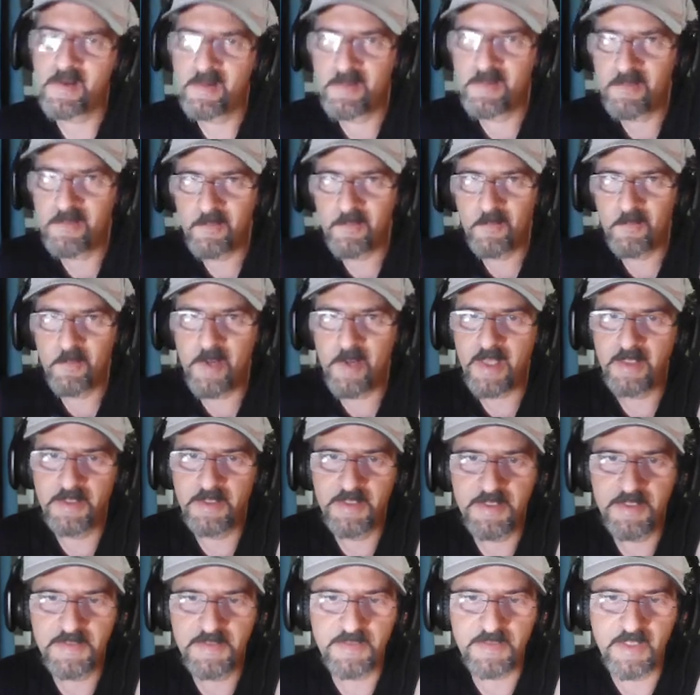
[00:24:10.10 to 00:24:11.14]
Well, it
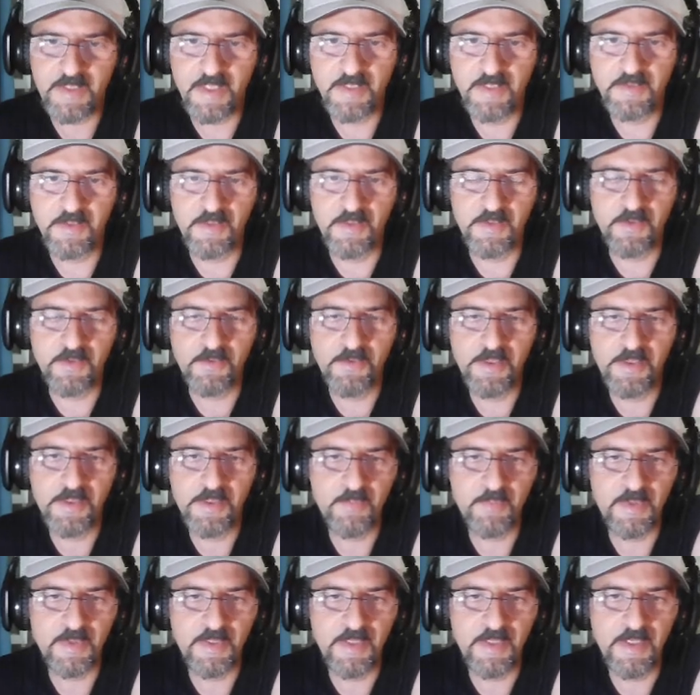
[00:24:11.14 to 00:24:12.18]
is kinda annoying,
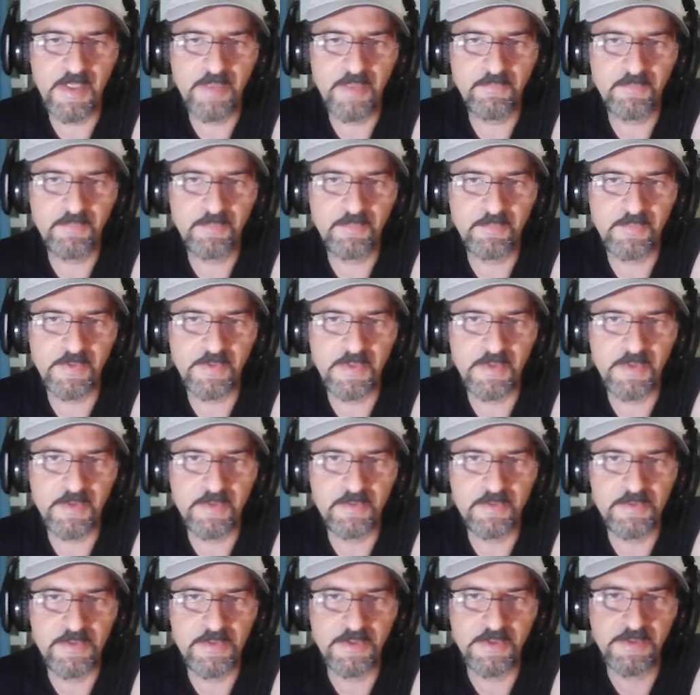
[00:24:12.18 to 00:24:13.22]
but I have to play
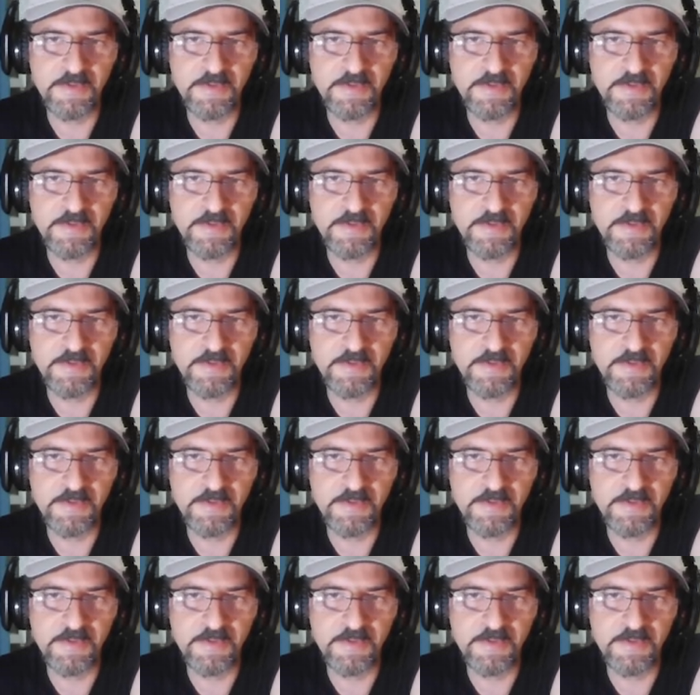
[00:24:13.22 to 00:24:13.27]
Koshi.